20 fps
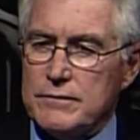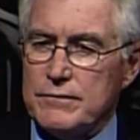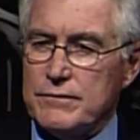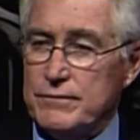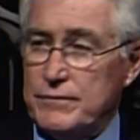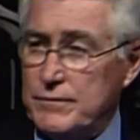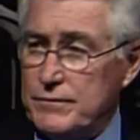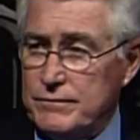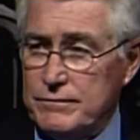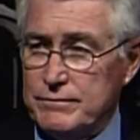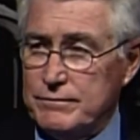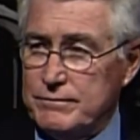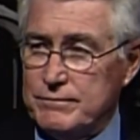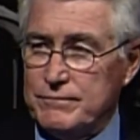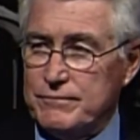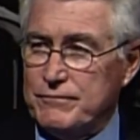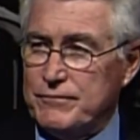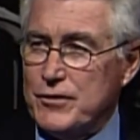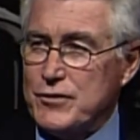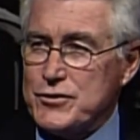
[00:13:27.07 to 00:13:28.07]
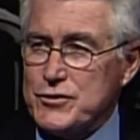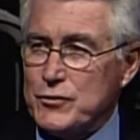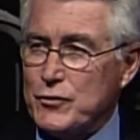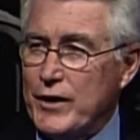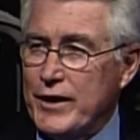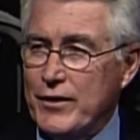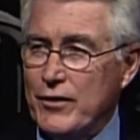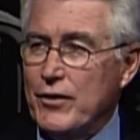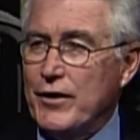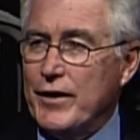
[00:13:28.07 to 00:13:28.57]
from first
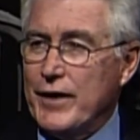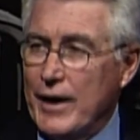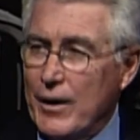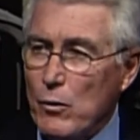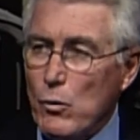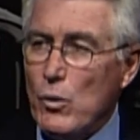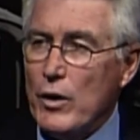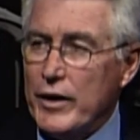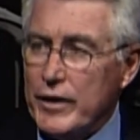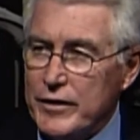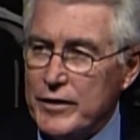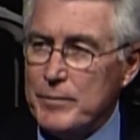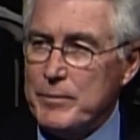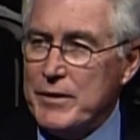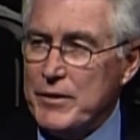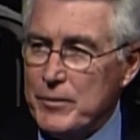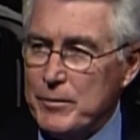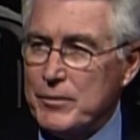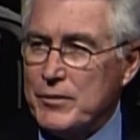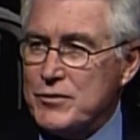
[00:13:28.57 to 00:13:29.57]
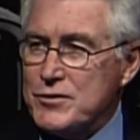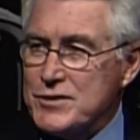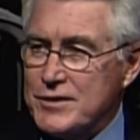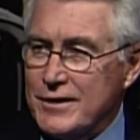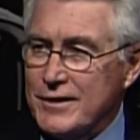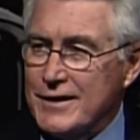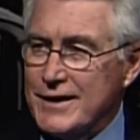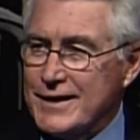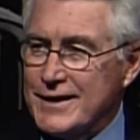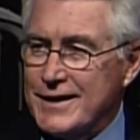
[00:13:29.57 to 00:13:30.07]
grade on, I wanted to be the person
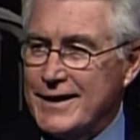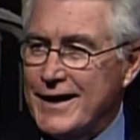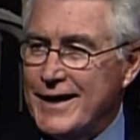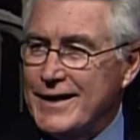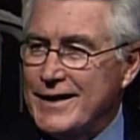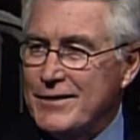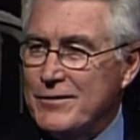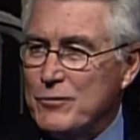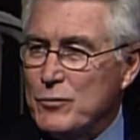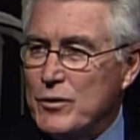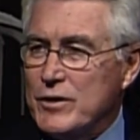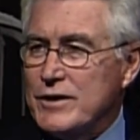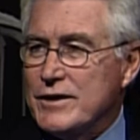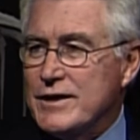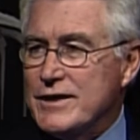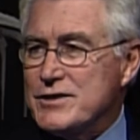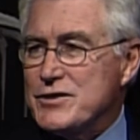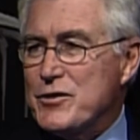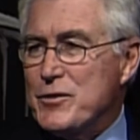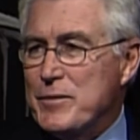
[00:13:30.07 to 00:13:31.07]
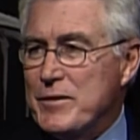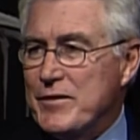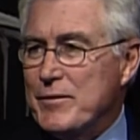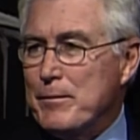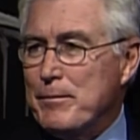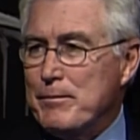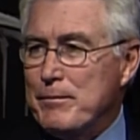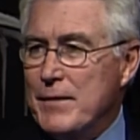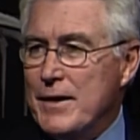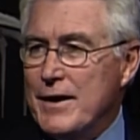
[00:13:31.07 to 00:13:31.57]
elected. I didn't want to necessarily be the
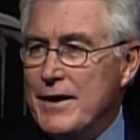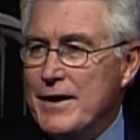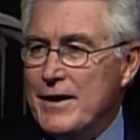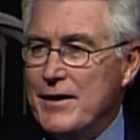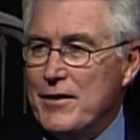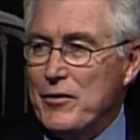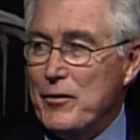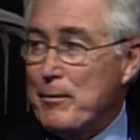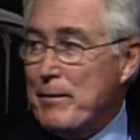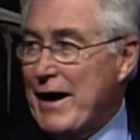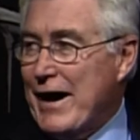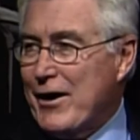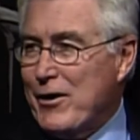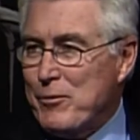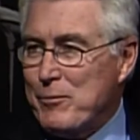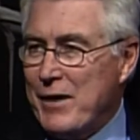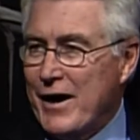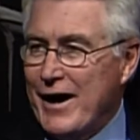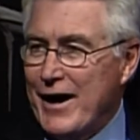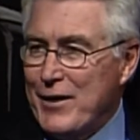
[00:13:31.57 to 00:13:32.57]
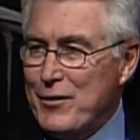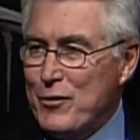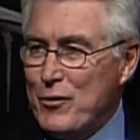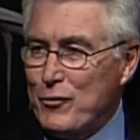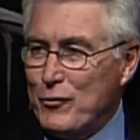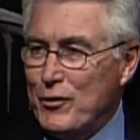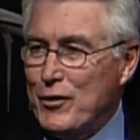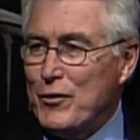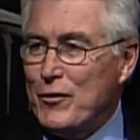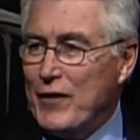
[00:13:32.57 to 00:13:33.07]
power behind the
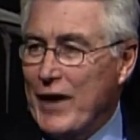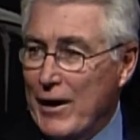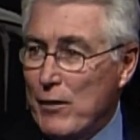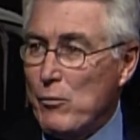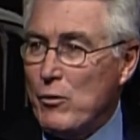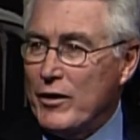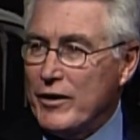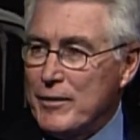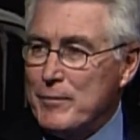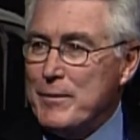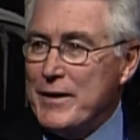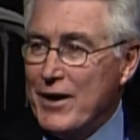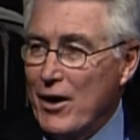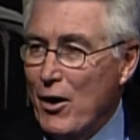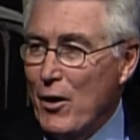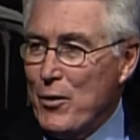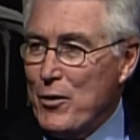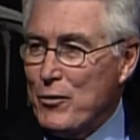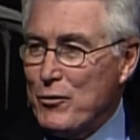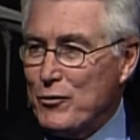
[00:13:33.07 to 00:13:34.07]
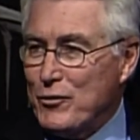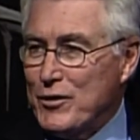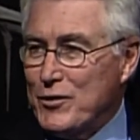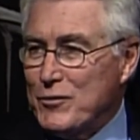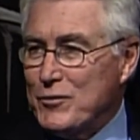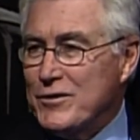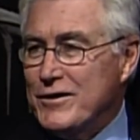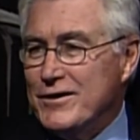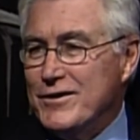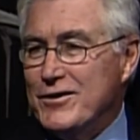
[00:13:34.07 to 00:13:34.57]
throne. I wanted to be on the
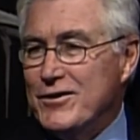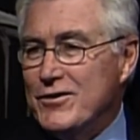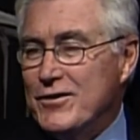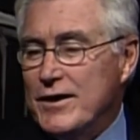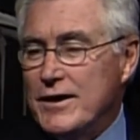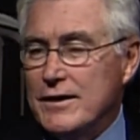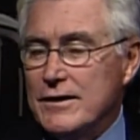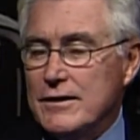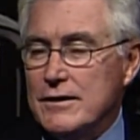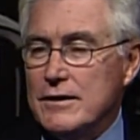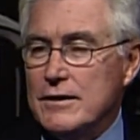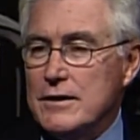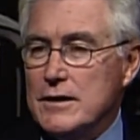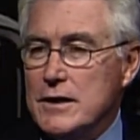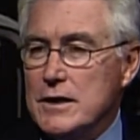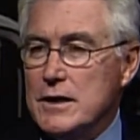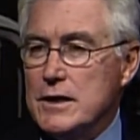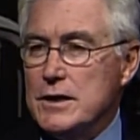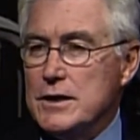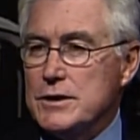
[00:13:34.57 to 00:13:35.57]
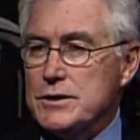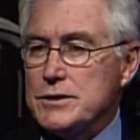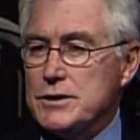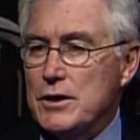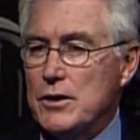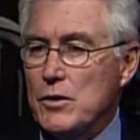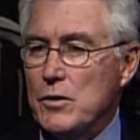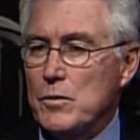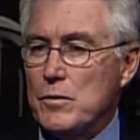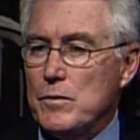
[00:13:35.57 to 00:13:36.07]
throne, you know. And
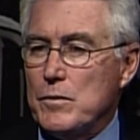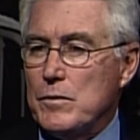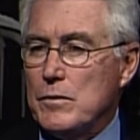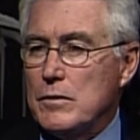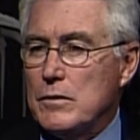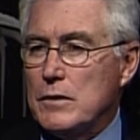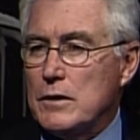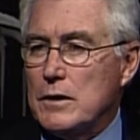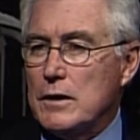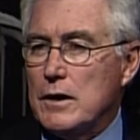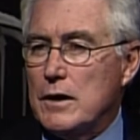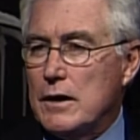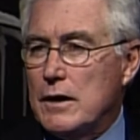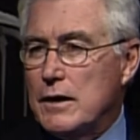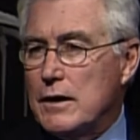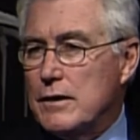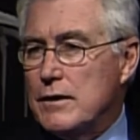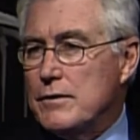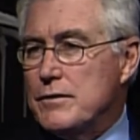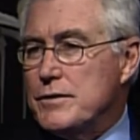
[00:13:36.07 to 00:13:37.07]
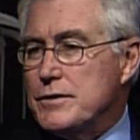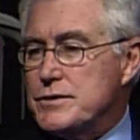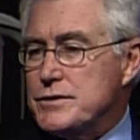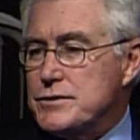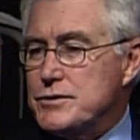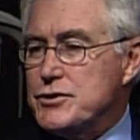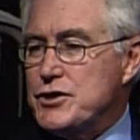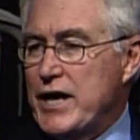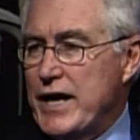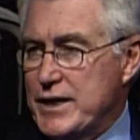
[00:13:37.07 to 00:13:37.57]
so this
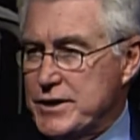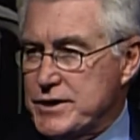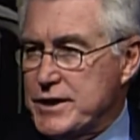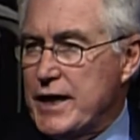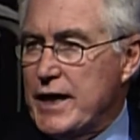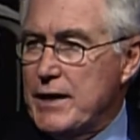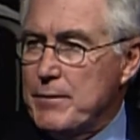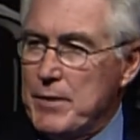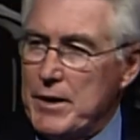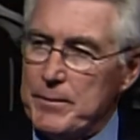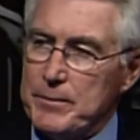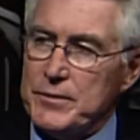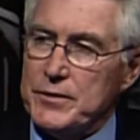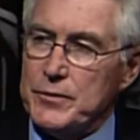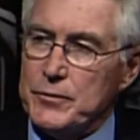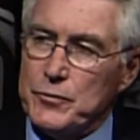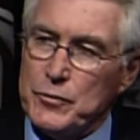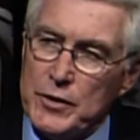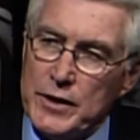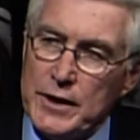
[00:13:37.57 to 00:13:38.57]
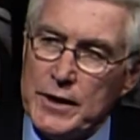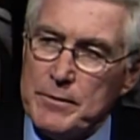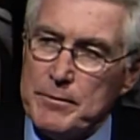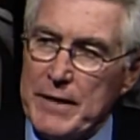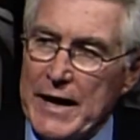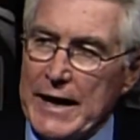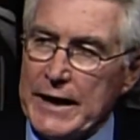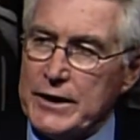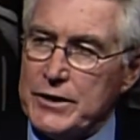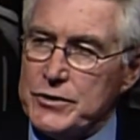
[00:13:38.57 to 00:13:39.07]
chance came up to run
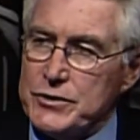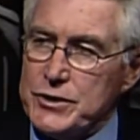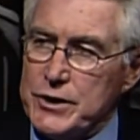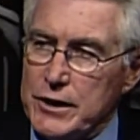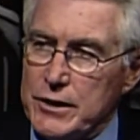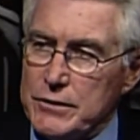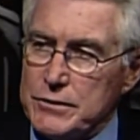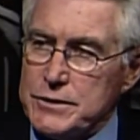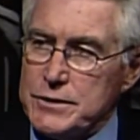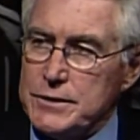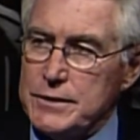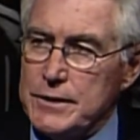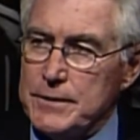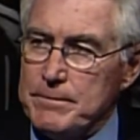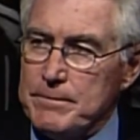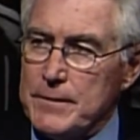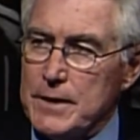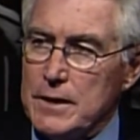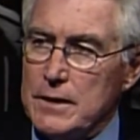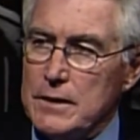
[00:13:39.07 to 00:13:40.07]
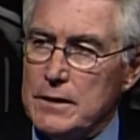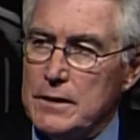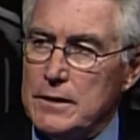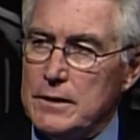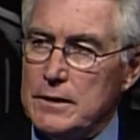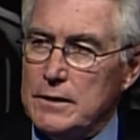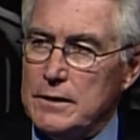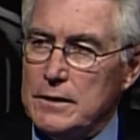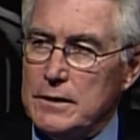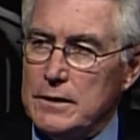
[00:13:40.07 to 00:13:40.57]
back in Charleston, and
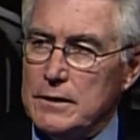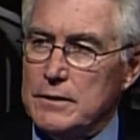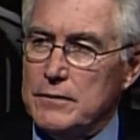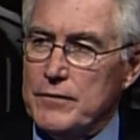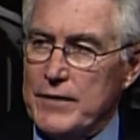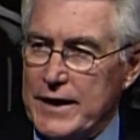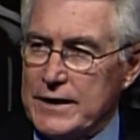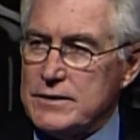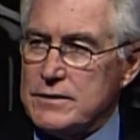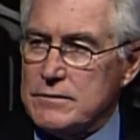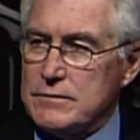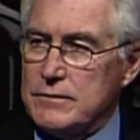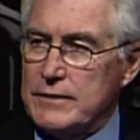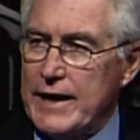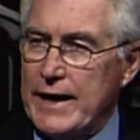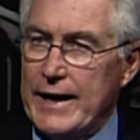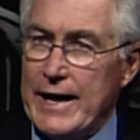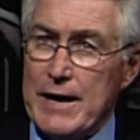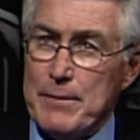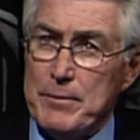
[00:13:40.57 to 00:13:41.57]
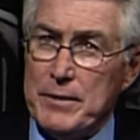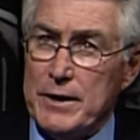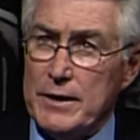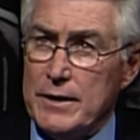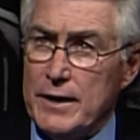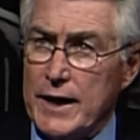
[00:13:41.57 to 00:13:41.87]
that happened in